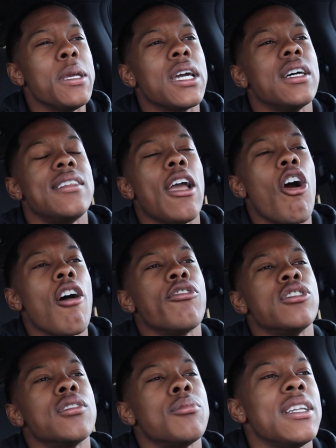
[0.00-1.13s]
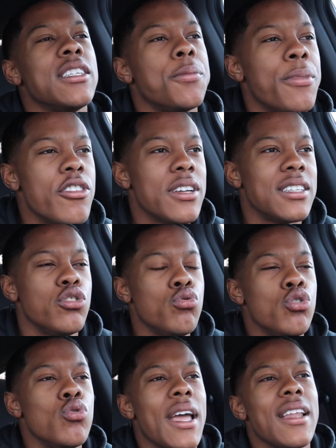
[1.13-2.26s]
Because they offer something experience. You
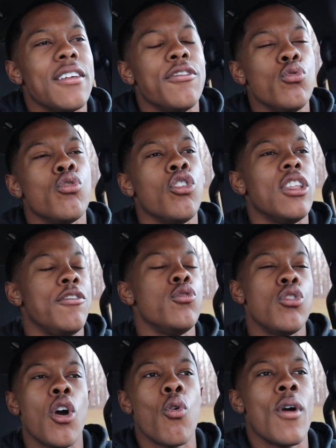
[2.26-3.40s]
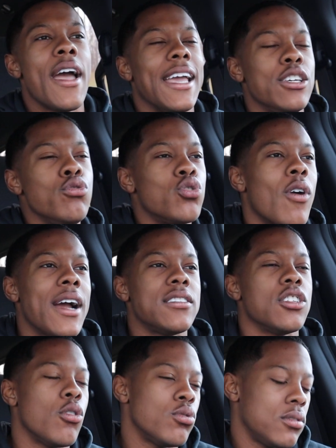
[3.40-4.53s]
knew that if you could, if you go and you try
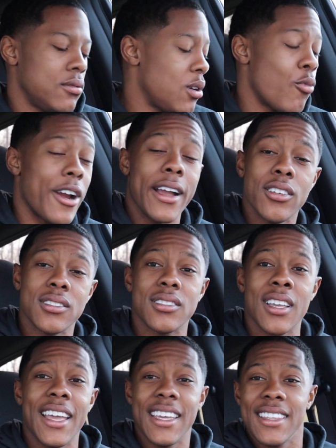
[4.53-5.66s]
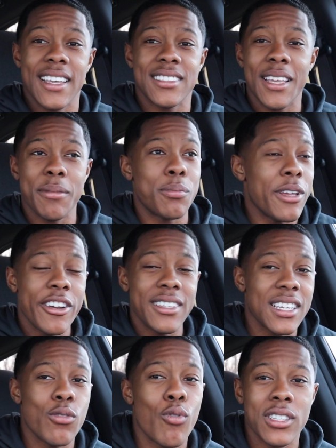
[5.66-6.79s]
to go somewhere else and get that same
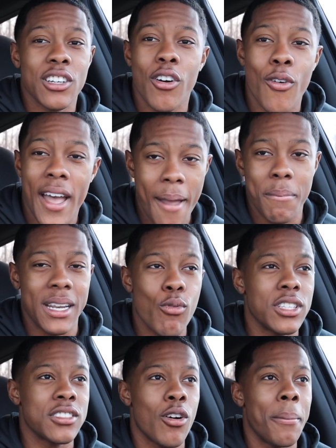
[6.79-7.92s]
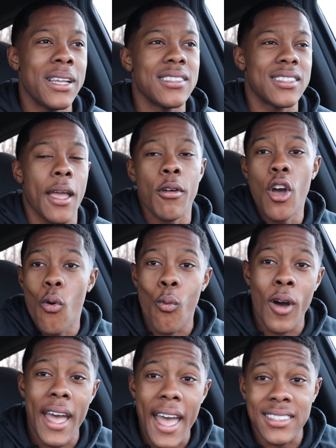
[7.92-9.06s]
experience, it wasn't going to happen happen. It wasn't going to be the same.
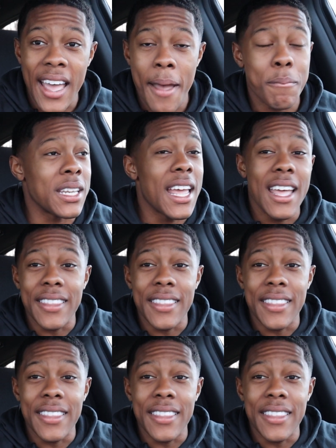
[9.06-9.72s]
What has happened?